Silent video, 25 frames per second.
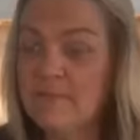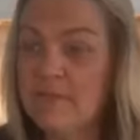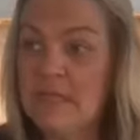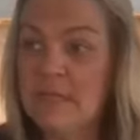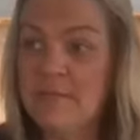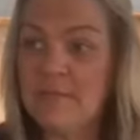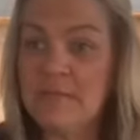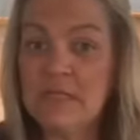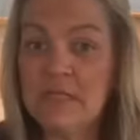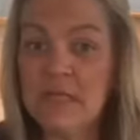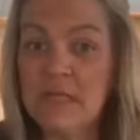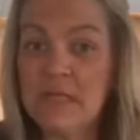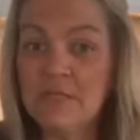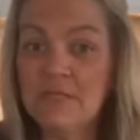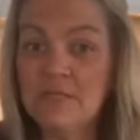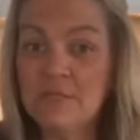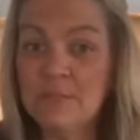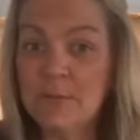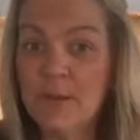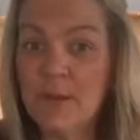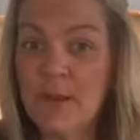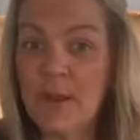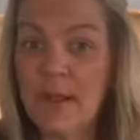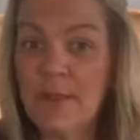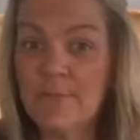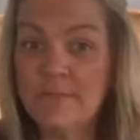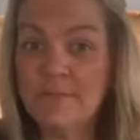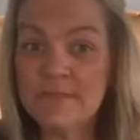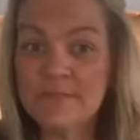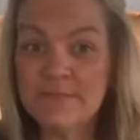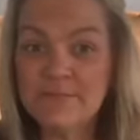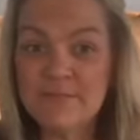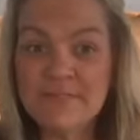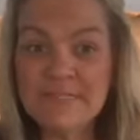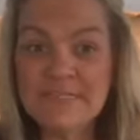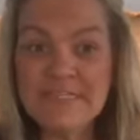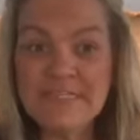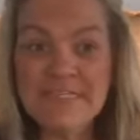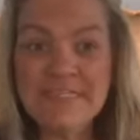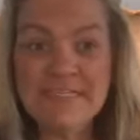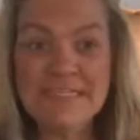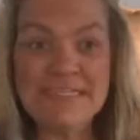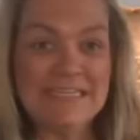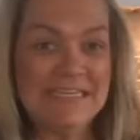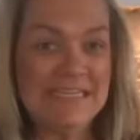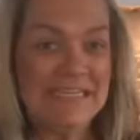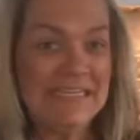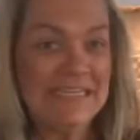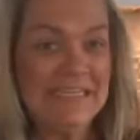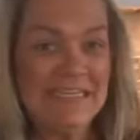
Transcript: Lemon lush, perhaps, Christine.